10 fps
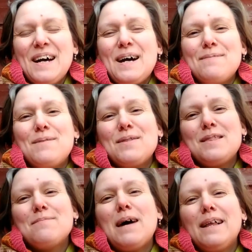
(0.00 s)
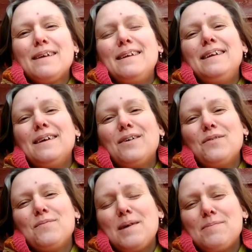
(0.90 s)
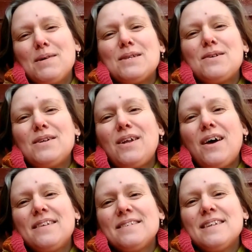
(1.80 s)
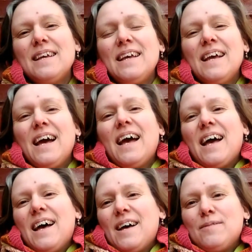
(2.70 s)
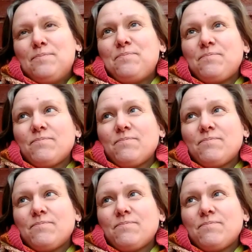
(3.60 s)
I'm on the balcony of my mother-in-law's. I'm